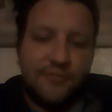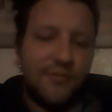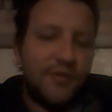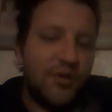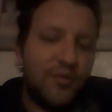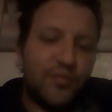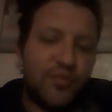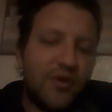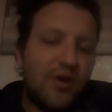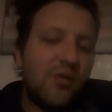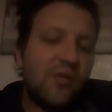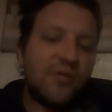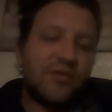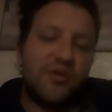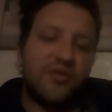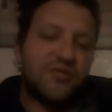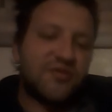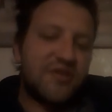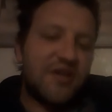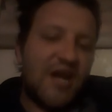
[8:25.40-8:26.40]
You broke,
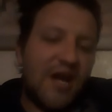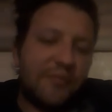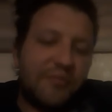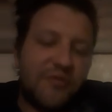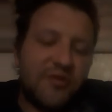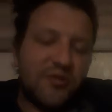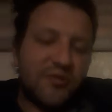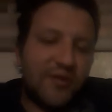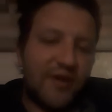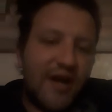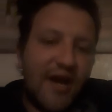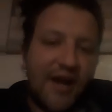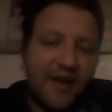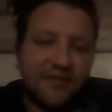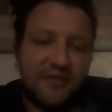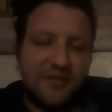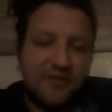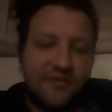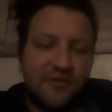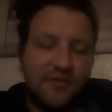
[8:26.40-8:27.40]
you snapped, you cracked.